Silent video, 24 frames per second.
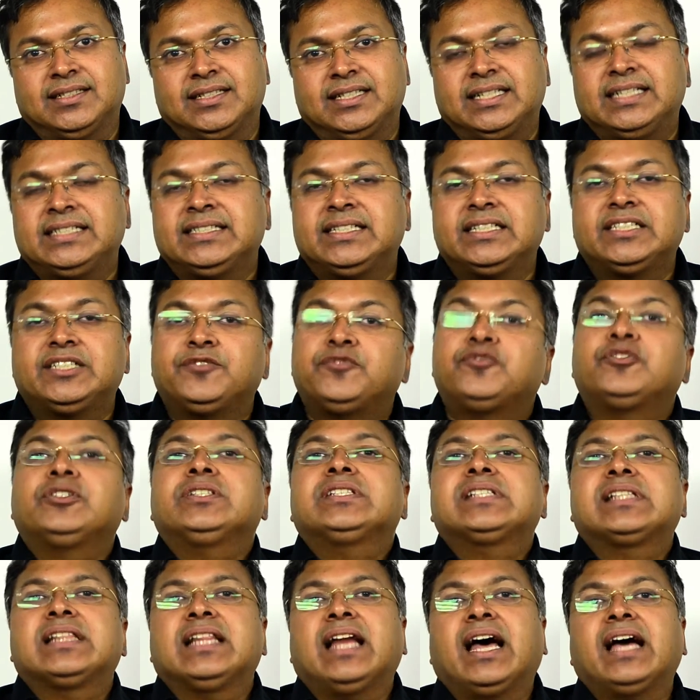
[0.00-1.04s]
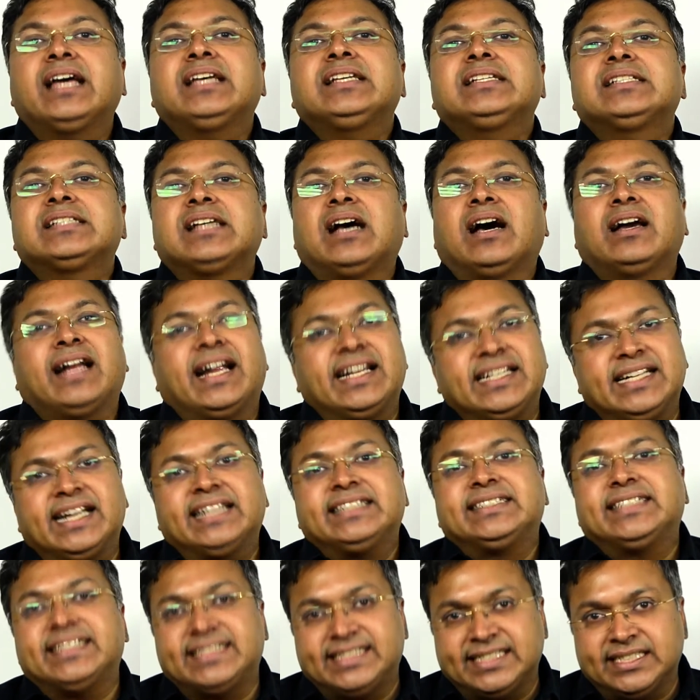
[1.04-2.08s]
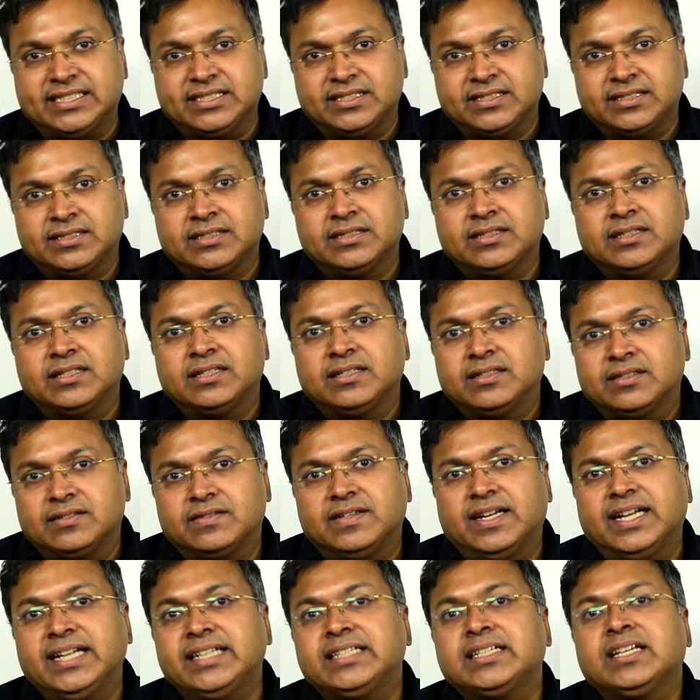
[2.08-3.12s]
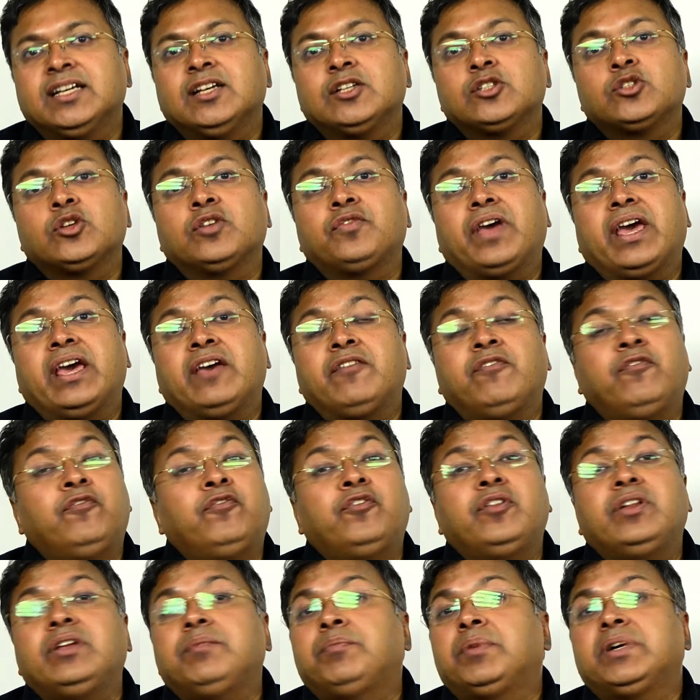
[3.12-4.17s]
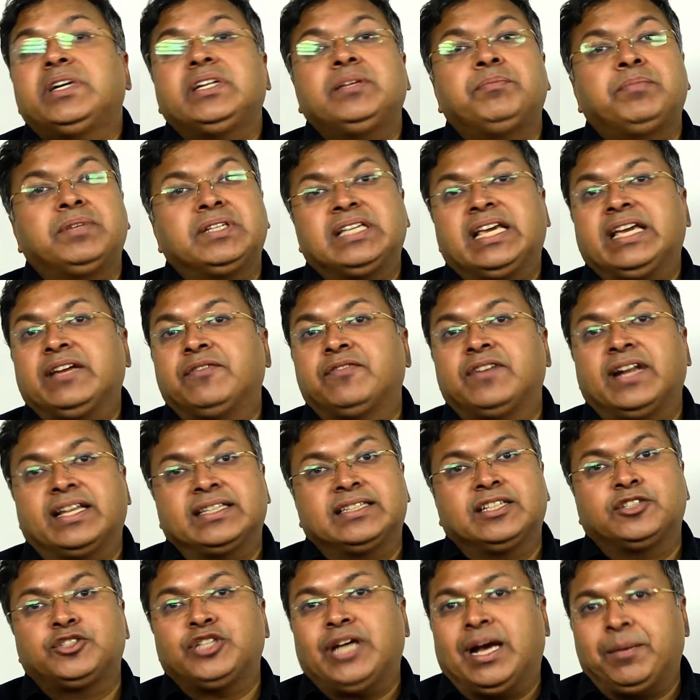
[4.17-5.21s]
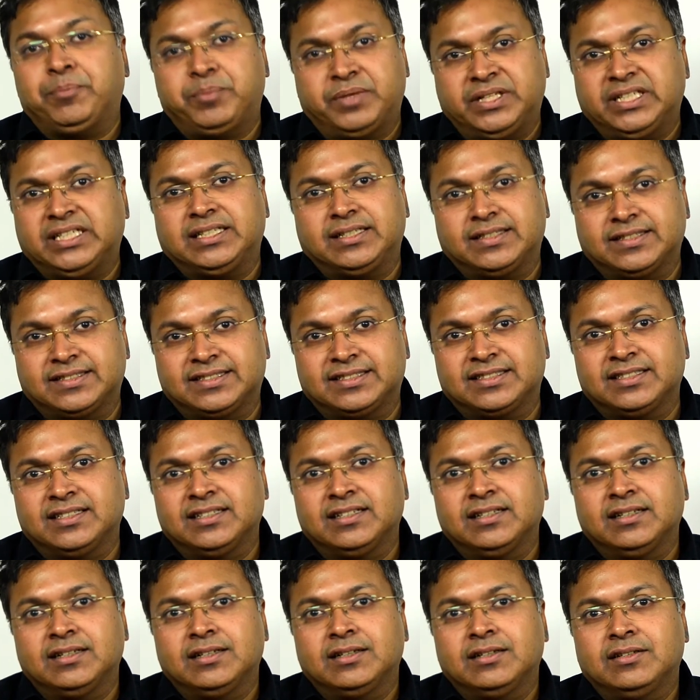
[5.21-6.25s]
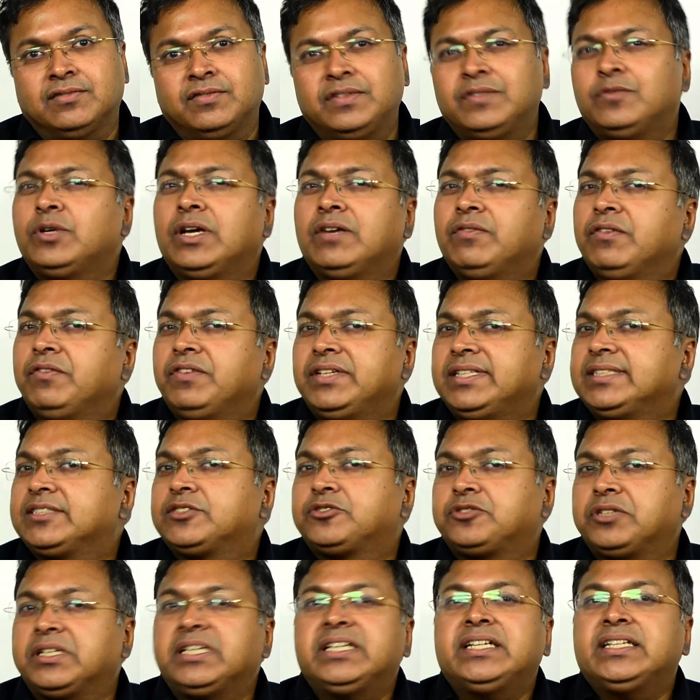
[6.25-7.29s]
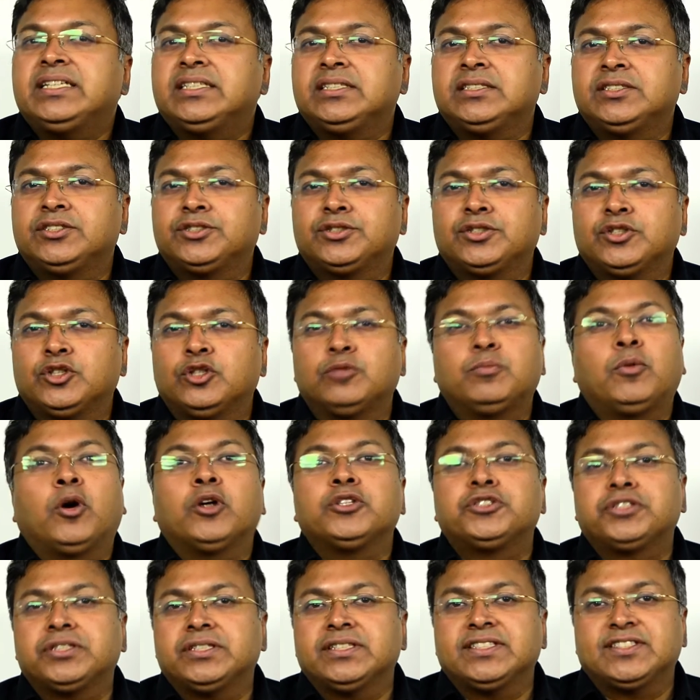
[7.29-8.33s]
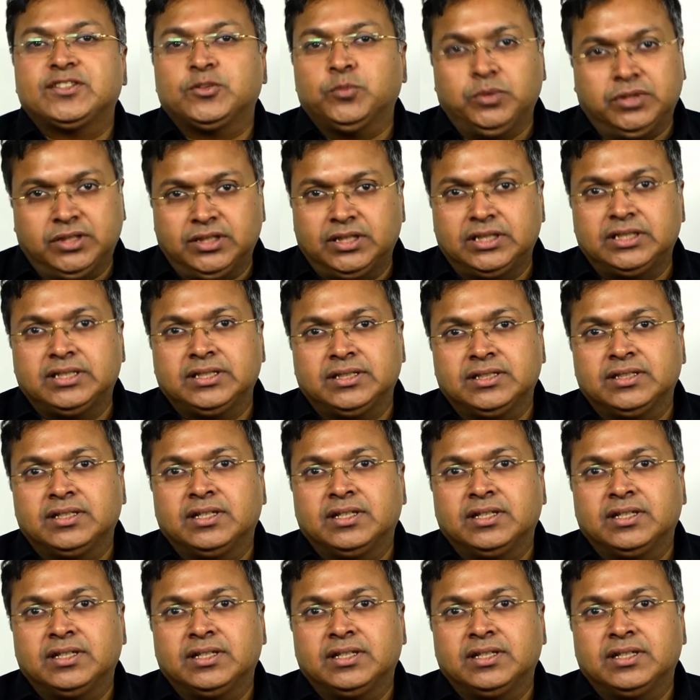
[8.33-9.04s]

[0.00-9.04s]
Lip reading: In the difference lies our identity. right? So if everybody behaved like the Japanese, we would have a very strange, homogeneous world.